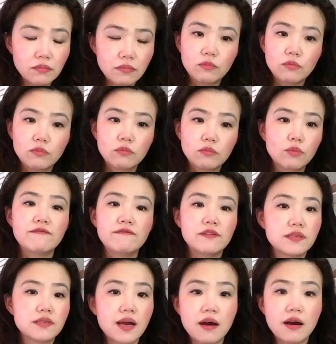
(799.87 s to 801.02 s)
what if it's a
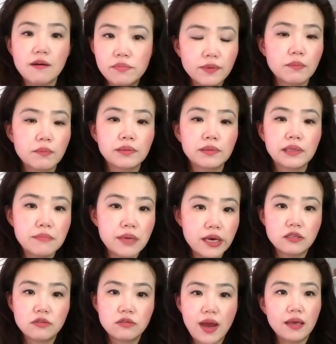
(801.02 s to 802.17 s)
complete
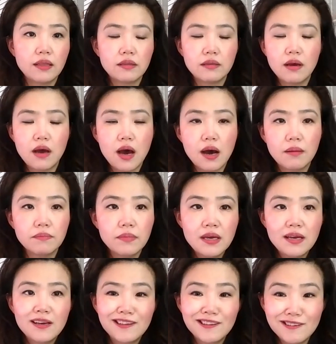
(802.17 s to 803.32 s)
miss, right?
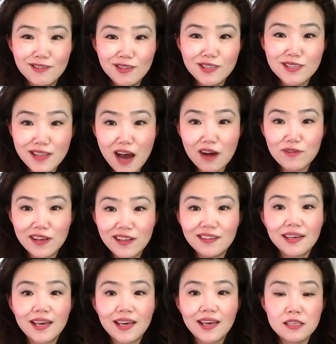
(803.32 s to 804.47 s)
It's not really the
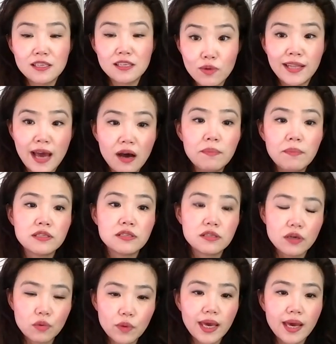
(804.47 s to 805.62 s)
case right now, but
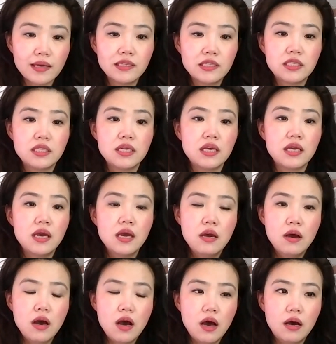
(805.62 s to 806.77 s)
still we can see
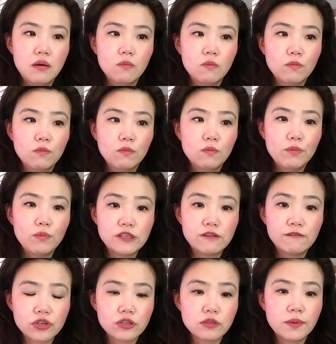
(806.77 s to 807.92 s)

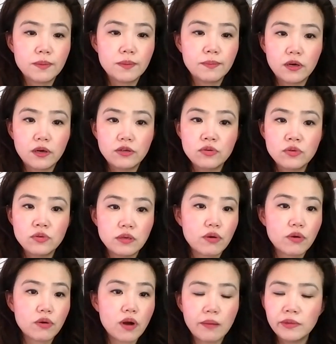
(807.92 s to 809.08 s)
features people are using
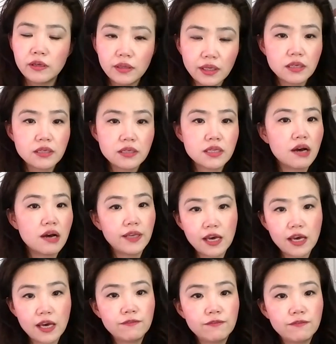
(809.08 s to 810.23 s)
prominently. Some of the
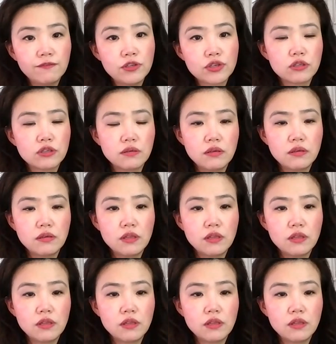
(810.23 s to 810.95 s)
other features,